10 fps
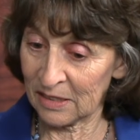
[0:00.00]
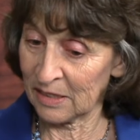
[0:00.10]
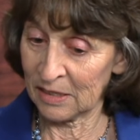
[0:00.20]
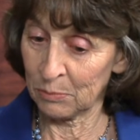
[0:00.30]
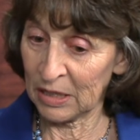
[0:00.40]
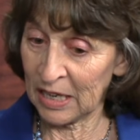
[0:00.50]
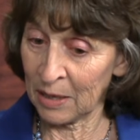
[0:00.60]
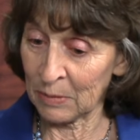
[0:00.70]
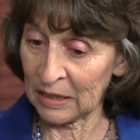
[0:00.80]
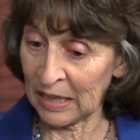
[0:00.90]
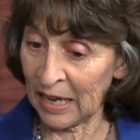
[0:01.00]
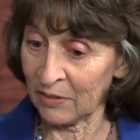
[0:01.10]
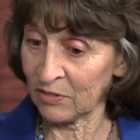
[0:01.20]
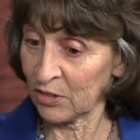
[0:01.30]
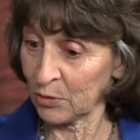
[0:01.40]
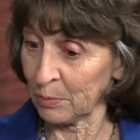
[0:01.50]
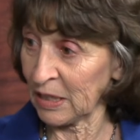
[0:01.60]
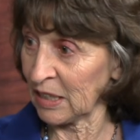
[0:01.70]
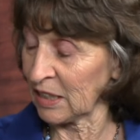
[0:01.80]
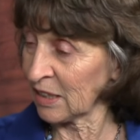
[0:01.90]
it became alive to
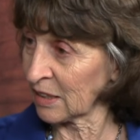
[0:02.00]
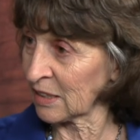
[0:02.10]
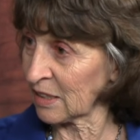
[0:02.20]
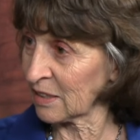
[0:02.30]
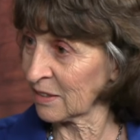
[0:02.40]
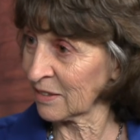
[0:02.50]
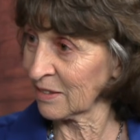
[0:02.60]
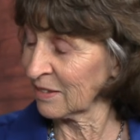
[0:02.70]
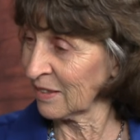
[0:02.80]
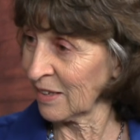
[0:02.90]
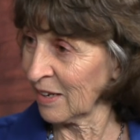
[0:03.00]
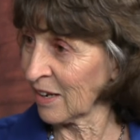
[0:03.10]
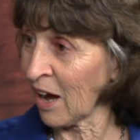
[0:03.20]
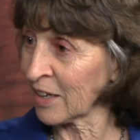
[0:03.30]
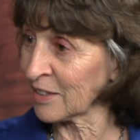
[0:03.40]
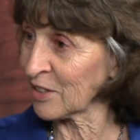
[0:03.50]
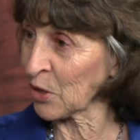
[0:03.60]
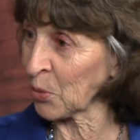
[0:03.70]
me. And mm -hmm. God is so